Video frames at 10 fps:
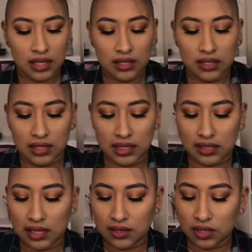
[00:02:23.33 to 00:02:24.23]
So let's
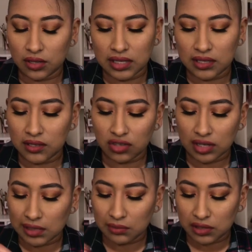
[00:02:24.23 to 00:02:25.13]
see. So this is
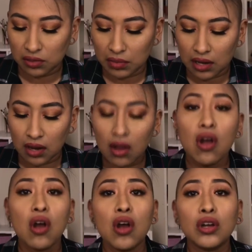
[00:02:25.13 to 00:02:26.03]
just, I'm assuming, like,
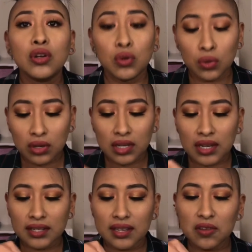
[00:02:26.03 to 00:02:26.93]
oh, cool. Look
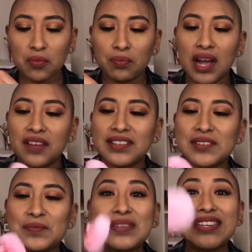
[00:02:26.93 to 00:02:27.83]
at the little puff
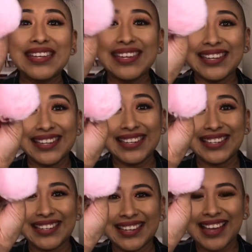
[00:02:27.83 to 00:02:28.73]
is
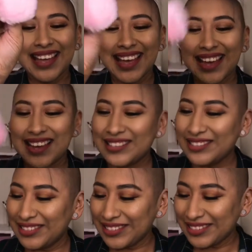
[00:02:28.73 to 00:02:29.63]
pink.
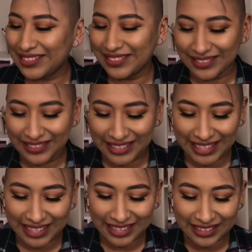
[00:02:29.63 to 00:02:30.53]
Ooh,
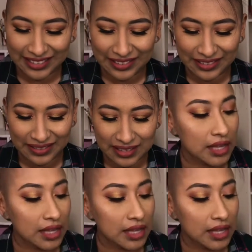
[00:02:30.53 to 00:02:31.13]
cute.